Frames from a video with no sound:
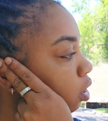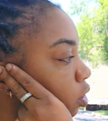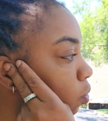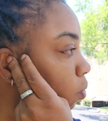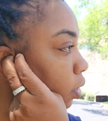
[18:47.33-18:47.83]

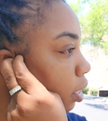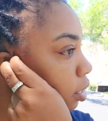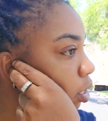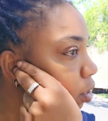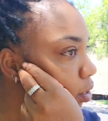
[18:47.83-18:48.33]
2 days
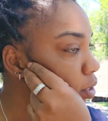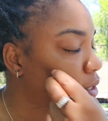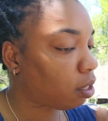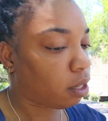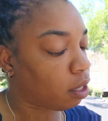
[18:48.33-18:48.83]
ago
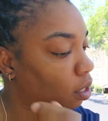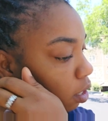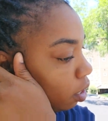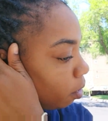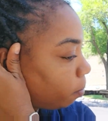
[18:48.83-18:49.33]

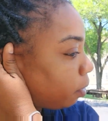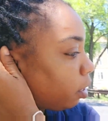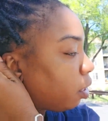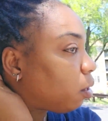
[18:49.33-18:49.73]
me